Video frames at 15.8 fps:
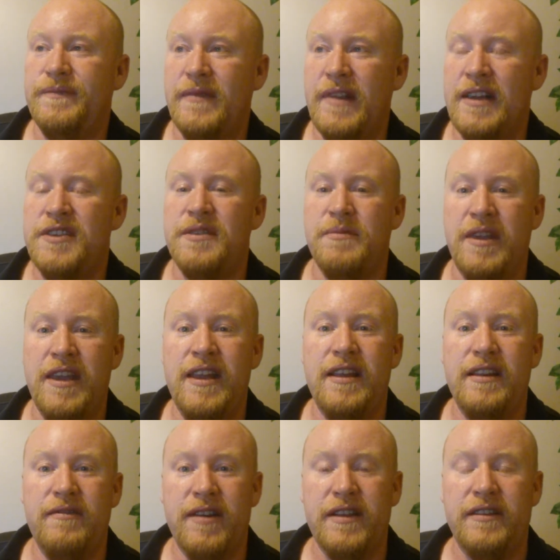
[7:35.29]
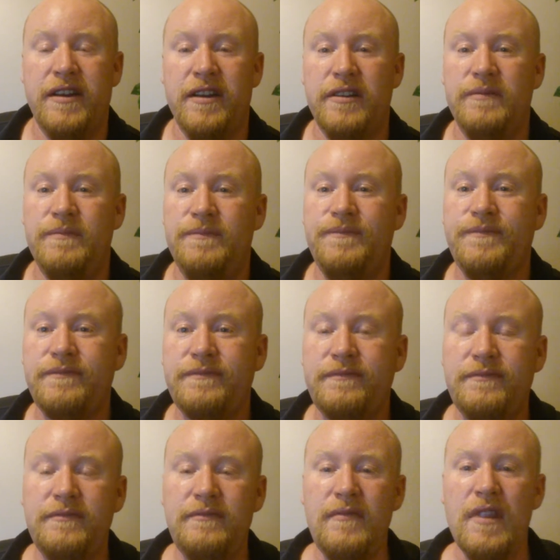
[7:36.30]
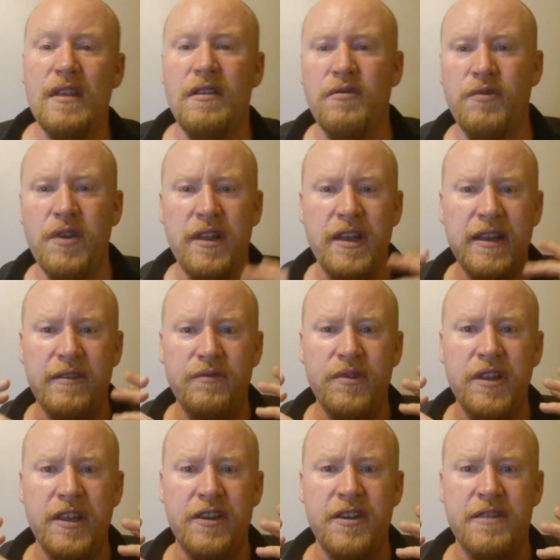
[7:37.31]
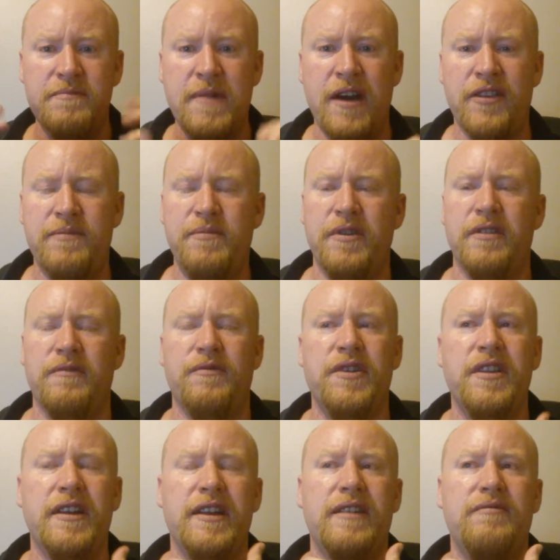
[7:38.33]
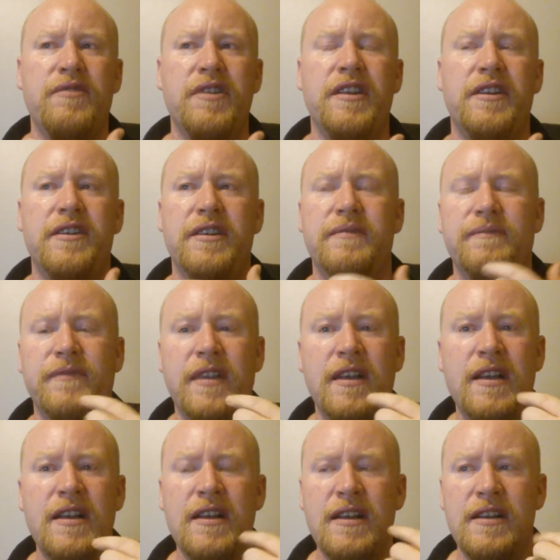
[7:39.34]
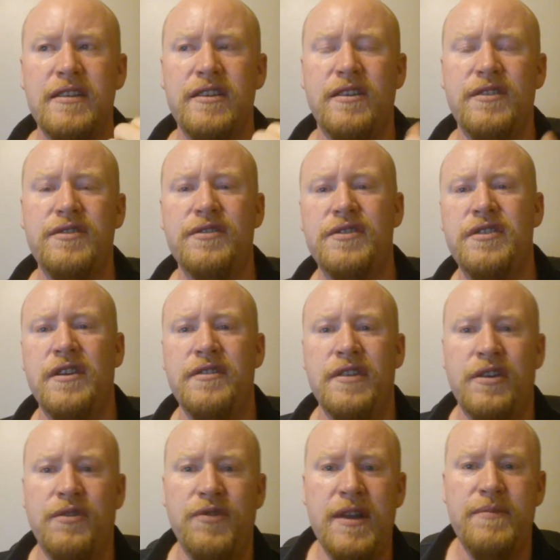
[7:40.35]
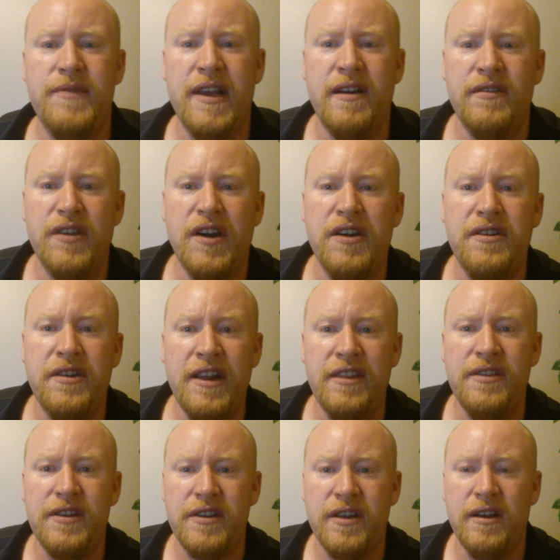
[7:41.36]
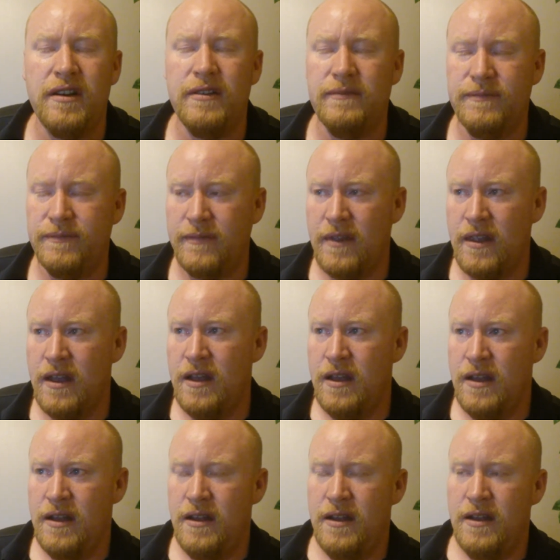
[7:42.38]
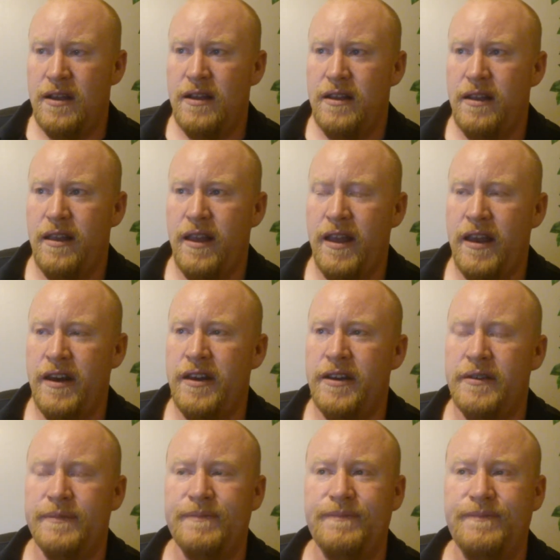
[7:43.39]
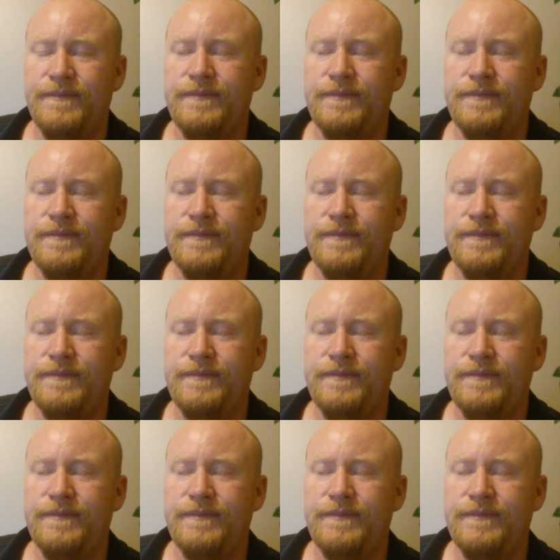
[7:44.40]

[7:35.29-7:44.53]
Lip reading: that's some heat right there. Really, really good mouth burn. Really, really good. It's also starting to creep down underneath the tongue, and